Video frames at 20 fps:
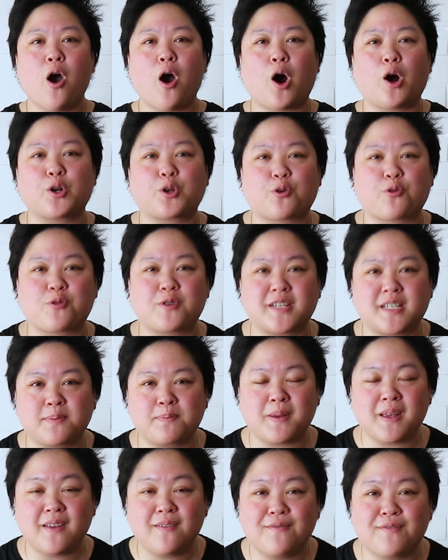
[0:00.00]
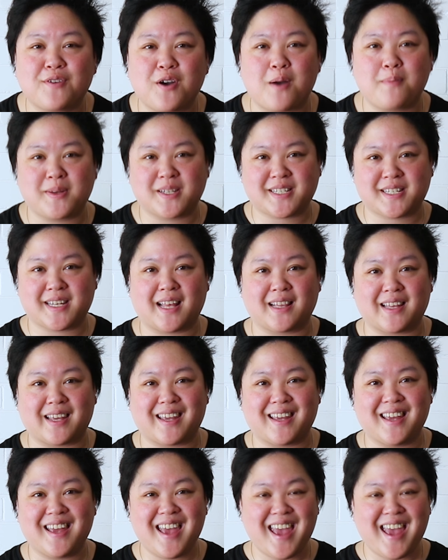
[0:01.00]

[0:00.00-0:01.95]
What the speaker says: on crispy vermicelli.